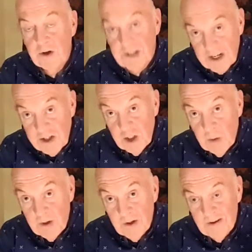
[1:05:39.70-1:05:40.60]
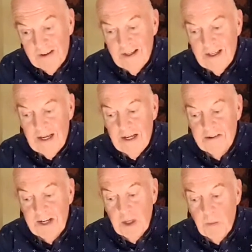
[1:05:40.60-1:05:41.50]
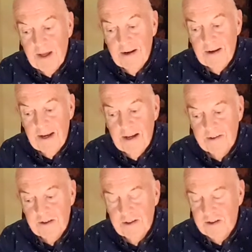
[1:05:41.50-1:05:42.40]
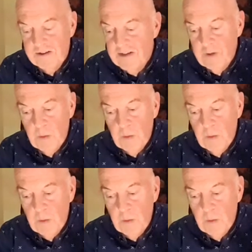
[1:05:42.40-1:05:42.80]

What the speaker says: good night to you all. Stay well, and just leave you